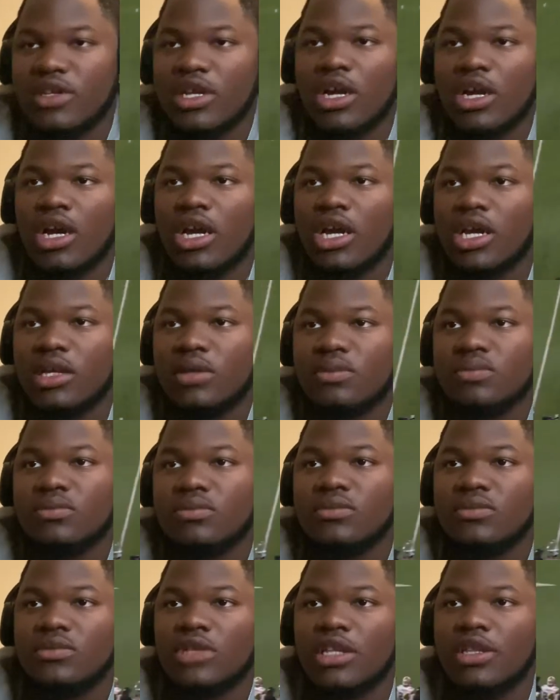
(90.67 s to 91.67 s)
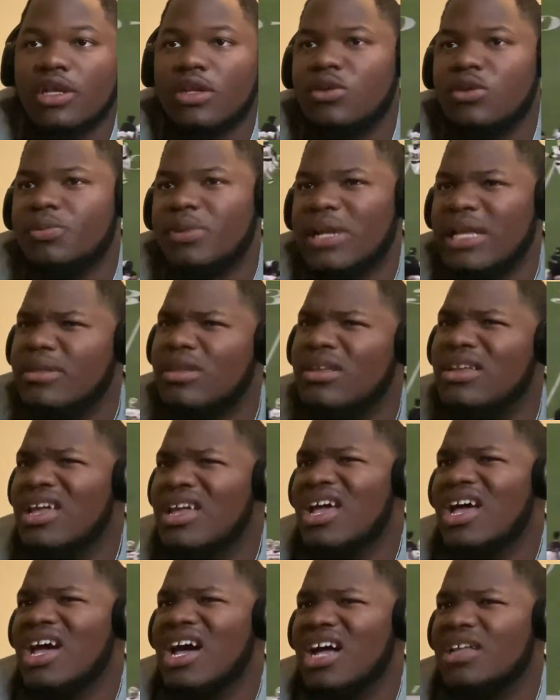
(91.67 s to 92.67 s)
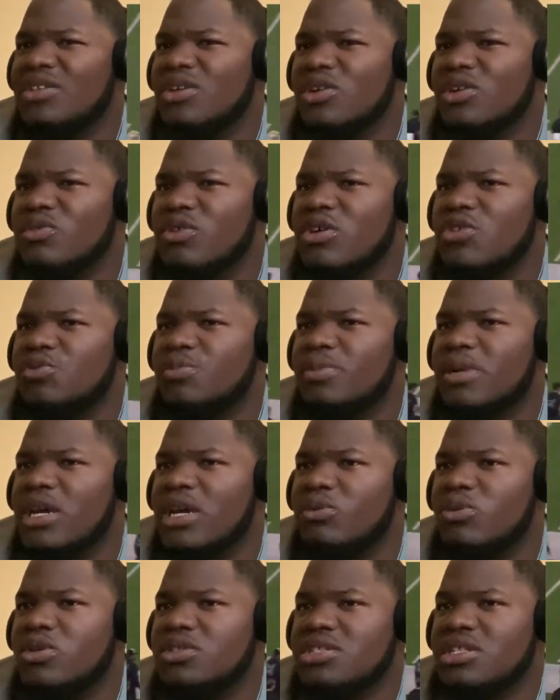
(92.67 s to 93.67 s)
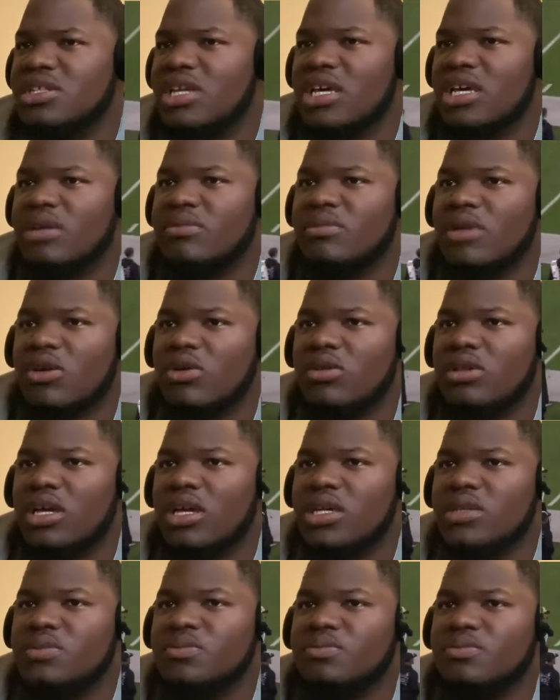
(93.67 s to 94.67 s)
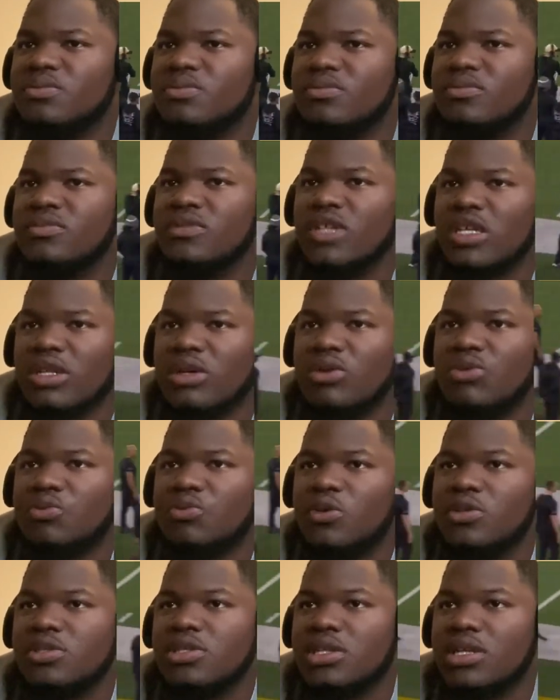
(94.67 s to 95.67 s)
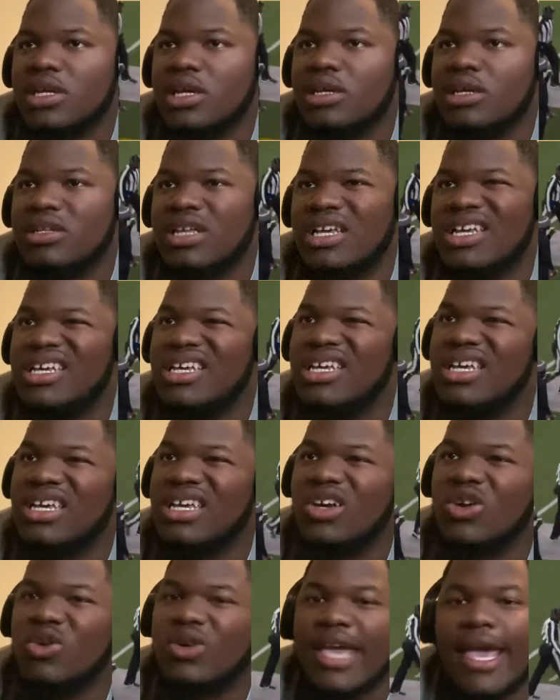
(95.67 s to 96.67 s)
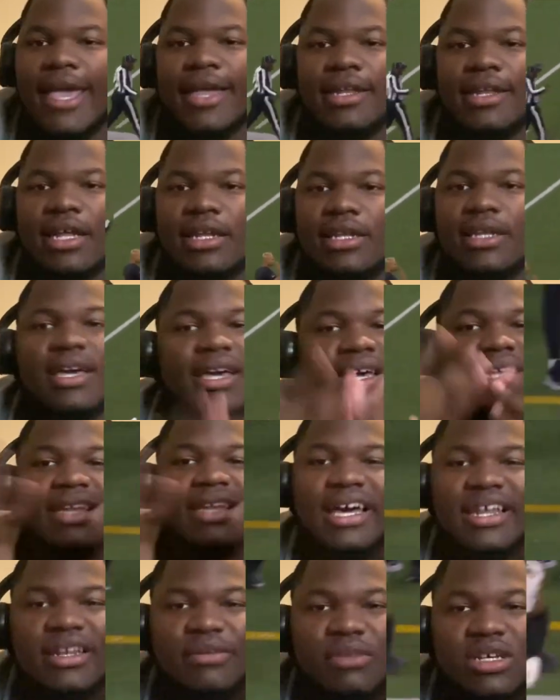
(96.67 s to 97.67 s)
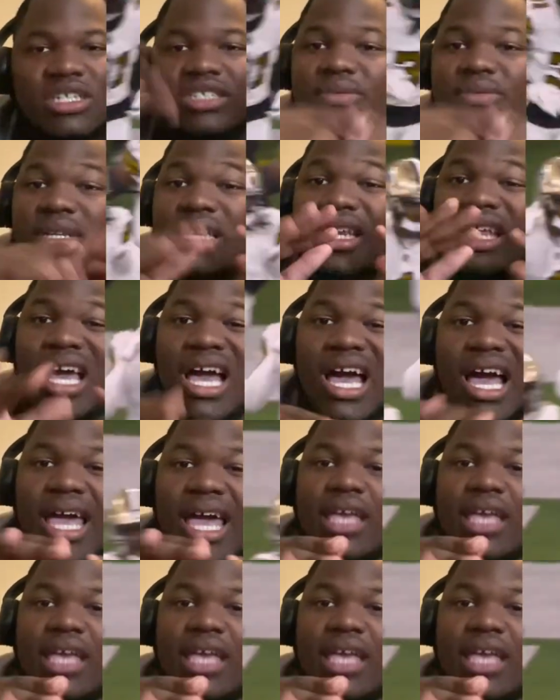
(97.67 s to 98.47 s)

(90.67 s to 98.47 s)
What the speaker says: They're all right. I thought the Rams were playing worse than that. I'm not gonna lie. I thought it was worse than that. They okay, then not the best, but they're all right.